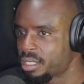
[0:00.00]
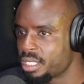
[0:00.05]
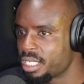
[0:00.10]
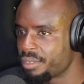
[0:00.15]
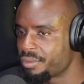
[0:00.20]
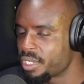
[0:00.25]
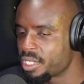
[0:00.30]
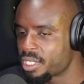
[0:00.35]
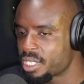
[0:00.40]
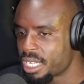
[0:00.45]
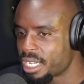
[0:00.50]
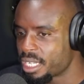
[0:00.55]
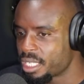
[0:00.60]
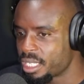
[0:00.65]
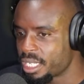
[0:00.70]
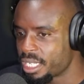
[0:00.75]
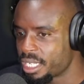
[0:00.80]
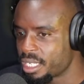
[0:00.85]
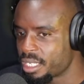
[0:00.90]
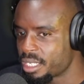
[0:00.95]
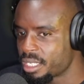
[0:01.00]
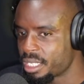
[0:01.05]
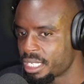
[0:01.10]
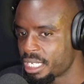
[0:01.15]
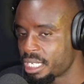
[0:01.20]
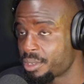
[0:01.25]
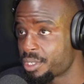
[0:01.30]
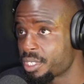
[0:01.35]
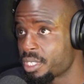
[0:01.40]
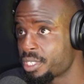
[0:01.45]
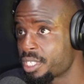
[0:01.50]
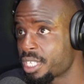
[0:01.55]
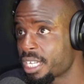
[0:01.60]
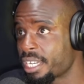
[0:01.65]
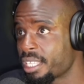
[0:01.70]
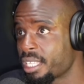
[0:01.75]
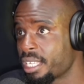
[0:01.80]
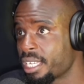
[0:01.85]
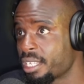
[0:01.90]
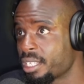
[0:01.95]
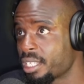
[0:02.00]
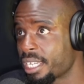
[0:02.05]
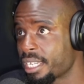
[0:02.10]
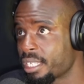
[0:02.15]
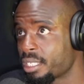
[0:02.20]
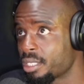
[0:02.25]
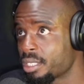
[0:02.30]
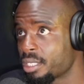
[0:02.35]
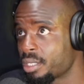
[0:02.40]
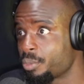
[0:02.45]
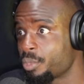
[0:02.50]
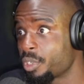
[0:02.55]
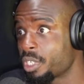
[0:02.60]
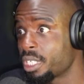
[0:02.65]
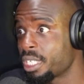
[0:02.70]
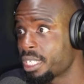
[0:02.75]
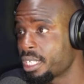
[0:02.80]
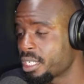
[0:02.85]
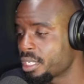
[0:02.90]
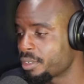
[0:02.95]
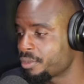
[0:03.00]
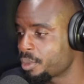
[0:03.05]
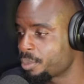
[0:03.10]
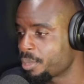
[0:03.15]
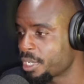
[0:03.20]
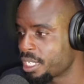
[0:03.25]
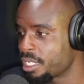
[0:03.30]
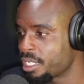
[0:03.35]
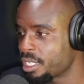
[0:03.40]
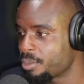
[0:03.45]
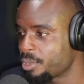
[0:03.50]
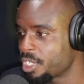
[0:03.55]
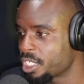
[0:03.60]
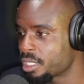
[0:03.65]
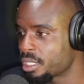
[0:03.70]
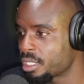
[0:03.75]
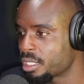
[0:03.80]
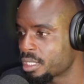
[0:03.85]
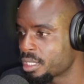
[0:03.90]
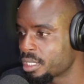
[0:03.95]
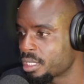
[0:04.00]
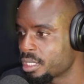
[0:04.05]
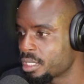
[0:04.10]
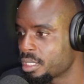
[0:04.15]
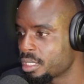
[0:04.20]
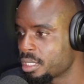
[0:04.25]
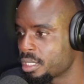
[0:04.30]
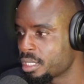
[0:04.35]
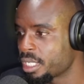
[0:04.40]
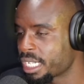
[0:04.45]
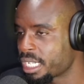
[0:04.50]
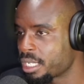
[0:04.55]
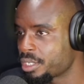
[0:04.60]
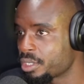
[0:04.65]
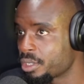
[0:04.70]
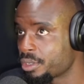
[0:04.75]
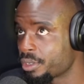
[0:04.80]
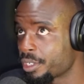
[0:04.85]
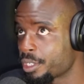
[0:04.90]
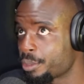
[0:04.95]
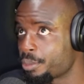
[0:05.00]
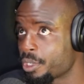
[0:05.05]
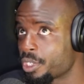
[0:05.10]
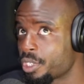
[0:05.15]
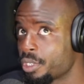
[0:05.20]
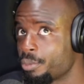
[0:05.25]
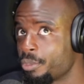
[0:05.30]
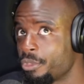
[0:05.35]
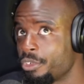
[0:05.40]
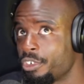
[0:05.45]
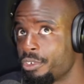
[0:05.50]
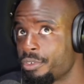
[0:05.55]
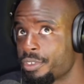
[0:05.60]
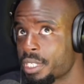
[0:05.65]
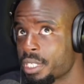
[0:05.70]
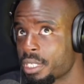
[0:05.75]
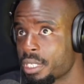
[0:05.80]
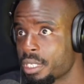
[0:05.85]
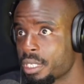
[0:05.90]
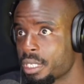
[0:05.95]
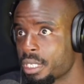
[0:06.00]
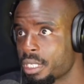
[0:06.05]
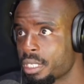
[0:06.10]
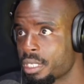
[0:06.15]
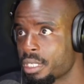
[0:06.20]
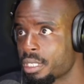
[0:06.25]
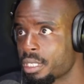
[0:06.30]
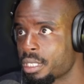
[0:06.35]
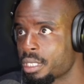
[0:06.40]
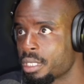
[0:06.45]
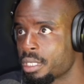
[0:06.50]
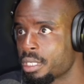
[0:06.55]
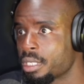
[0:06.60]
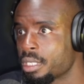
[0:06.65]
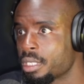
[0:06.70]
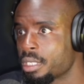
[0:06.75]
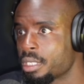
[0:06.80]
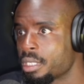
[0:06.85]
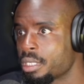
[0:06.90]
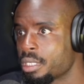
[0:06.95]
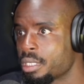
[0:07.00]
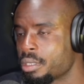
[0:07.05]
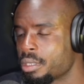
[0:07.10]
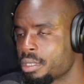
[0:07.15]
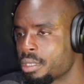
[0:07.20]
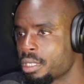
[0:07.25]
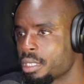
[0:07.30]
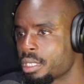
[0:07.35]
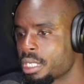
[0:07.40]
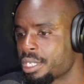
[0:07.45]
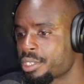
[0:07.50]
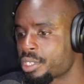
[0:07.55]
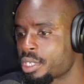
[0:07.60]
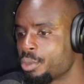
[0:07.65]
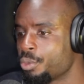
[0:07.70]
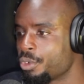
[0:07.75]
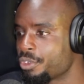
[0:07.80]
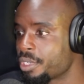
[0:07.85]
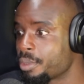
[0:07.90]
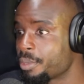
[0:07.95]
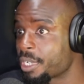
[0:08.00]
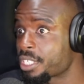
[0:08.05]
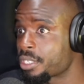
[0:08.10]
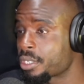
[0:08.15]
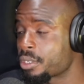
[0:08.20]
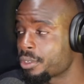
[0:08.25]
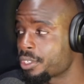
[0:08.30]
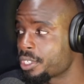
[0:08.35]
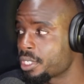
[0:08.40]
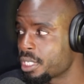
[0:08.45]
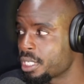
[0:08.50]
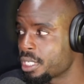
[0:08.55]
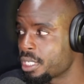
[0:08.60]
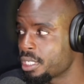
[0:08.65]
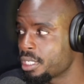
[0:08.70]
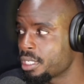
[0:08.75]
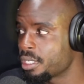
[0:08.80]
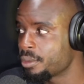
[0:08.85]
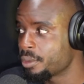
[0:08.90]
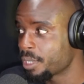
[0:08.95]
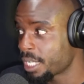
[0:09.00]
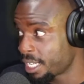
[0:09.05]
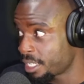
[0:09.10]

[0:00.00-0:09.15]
lived in Thailand. And then I was in Thailand like the beginning of the pandemic. Like I was literally supposed to move to, I was going to move to Mexico City with